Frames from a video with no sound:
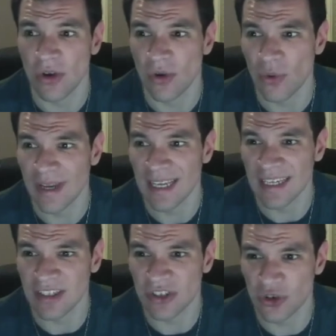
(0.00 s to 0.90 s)

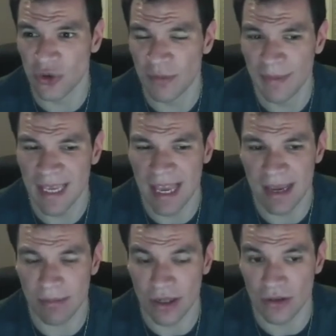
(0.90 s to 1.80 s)
we should be
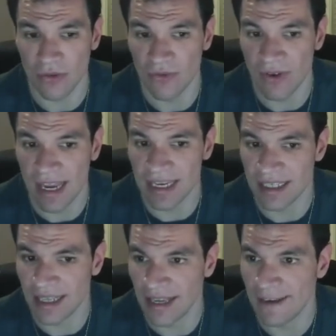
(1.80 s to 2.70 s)
able to
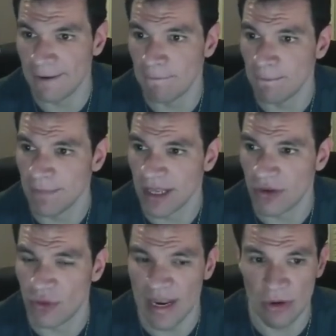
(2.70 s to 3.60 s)
find the
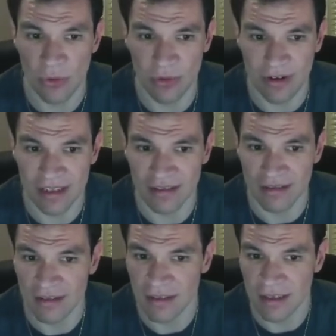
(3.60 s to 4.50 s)
recurrence
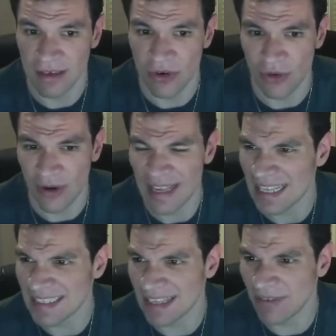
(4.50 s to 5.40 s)

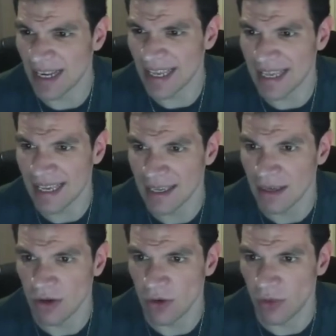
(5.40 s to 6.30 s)
relatively
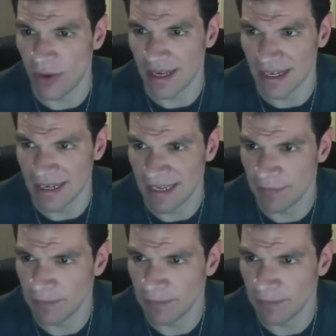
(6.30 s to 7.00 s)
quickly.